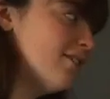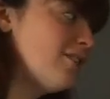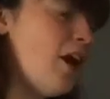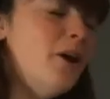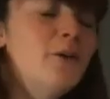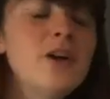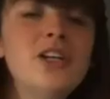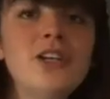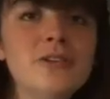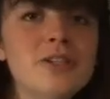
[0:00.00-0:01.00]
So a
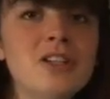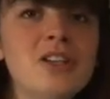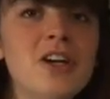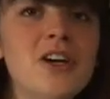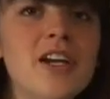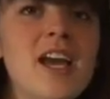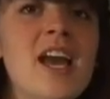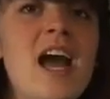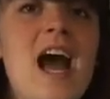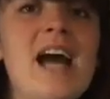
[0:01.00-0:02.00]
huge good luck,
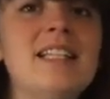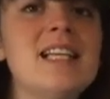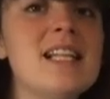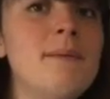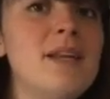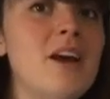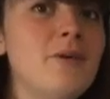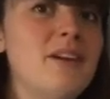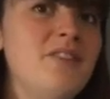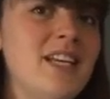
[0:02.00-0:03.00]
and let me
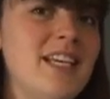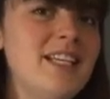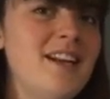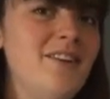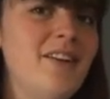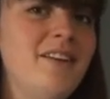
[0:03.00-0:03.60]
know if you need anything.